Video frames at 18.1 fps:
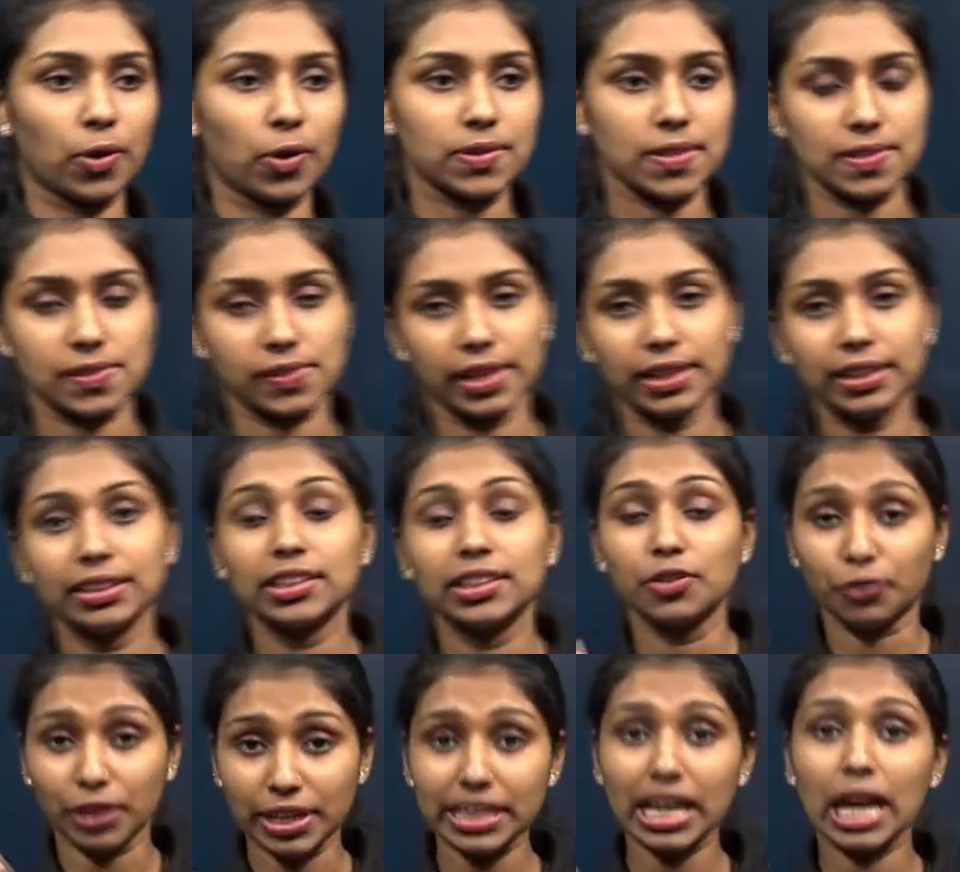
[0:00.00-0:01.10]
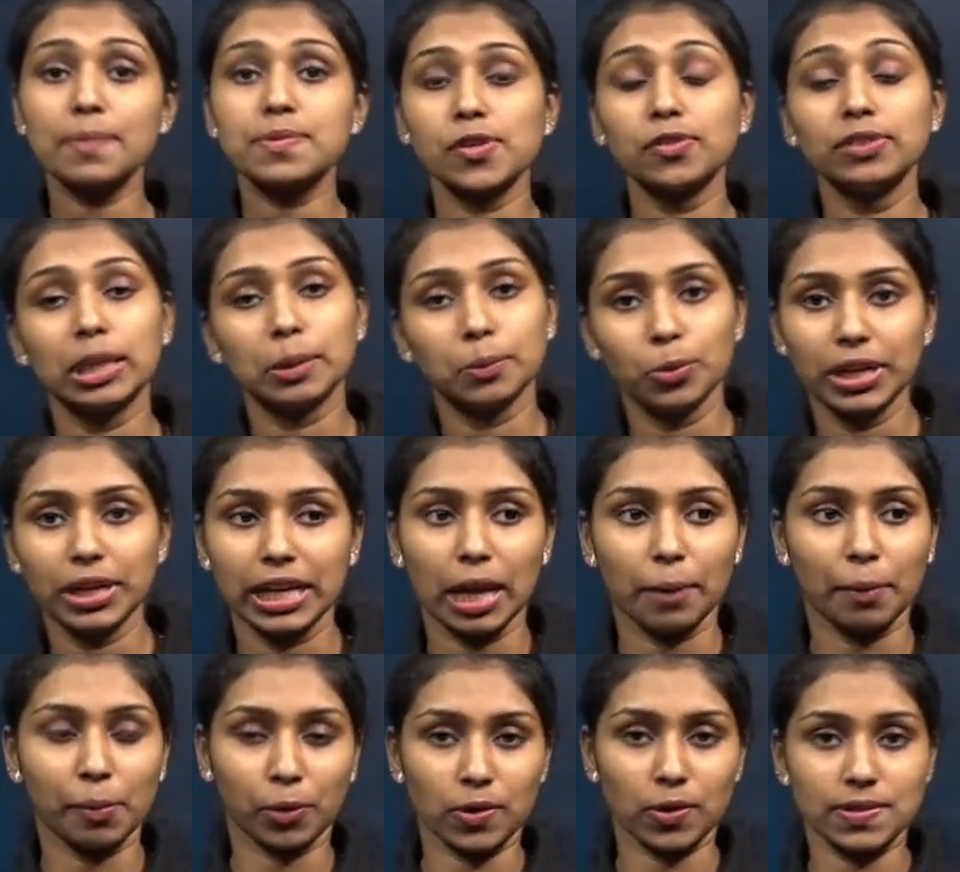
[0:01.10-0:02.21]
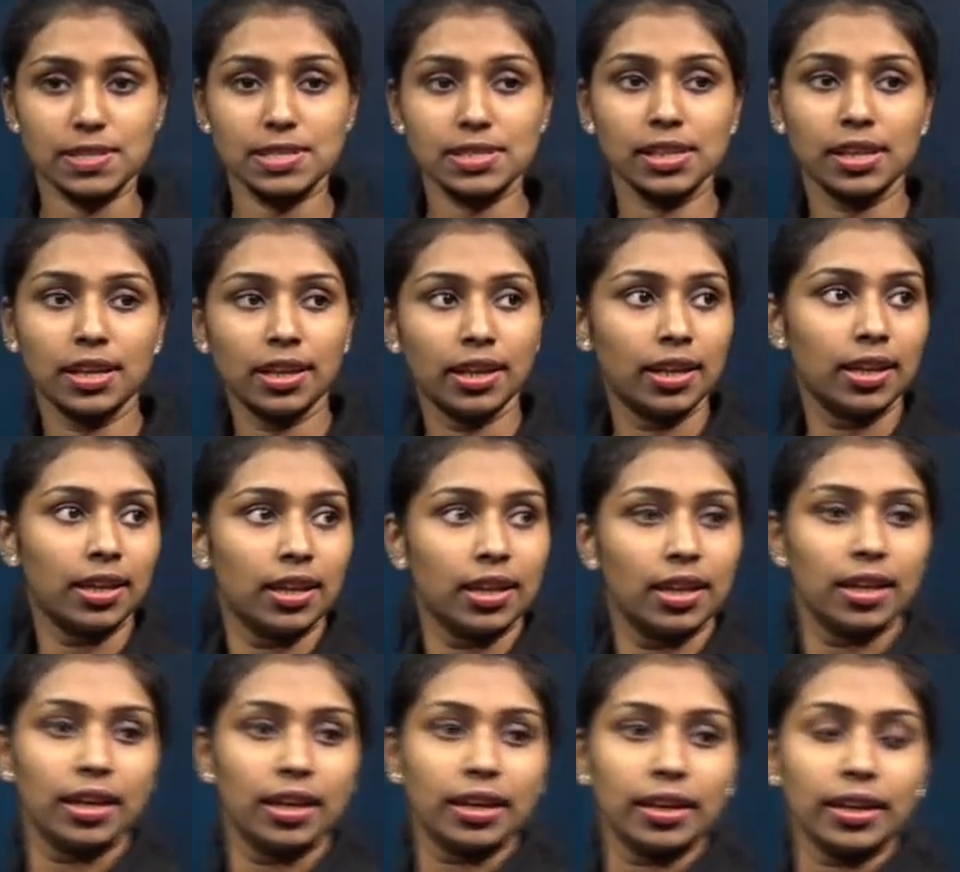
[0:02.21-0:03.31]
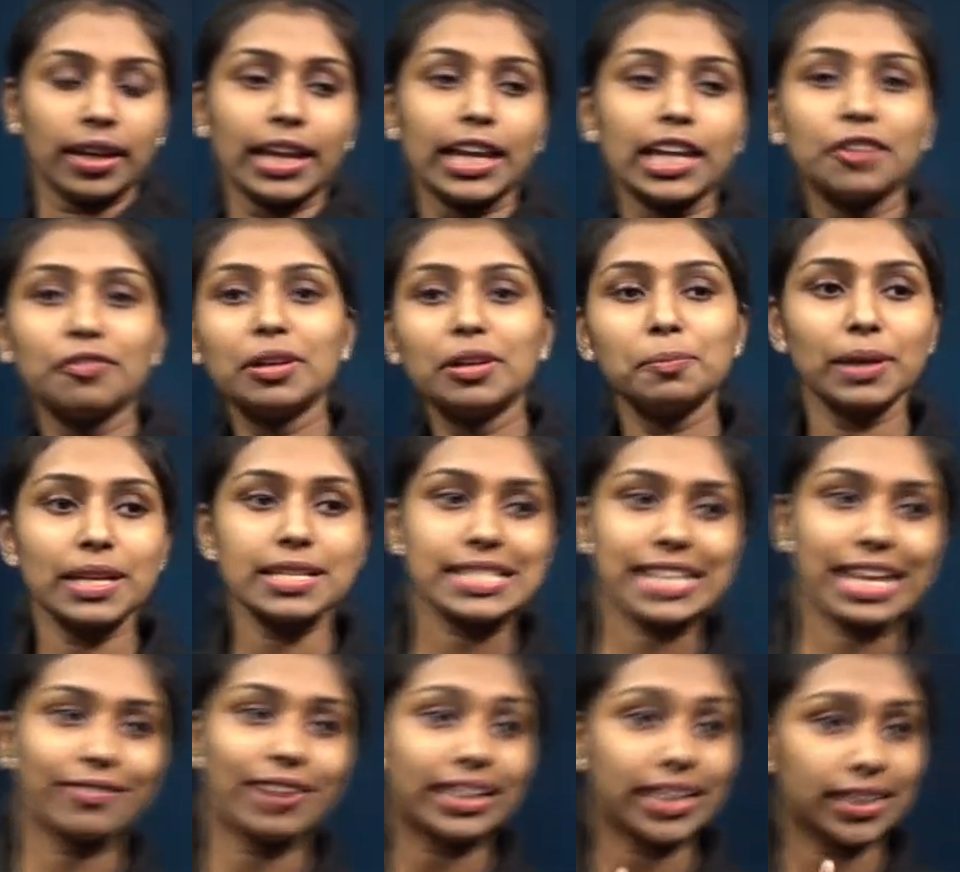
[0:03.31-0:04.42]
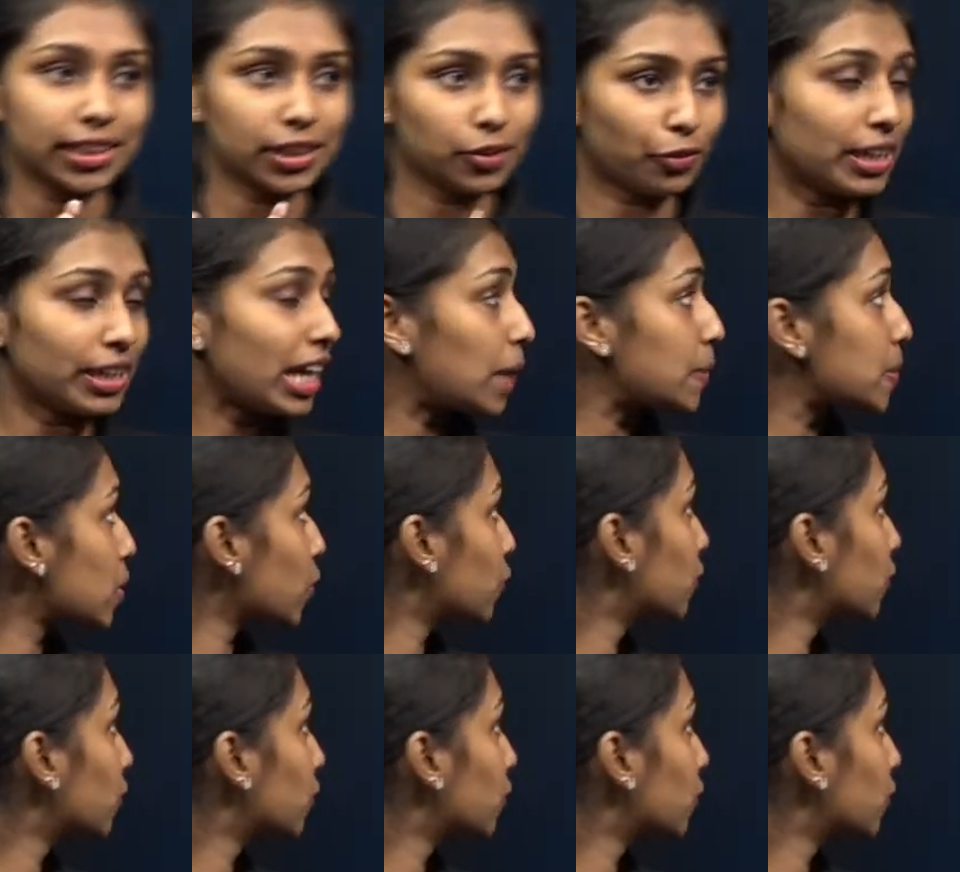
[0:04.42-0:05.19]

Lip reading: process, right? Different types of thermodynamic process. Can anyone please say what are the different types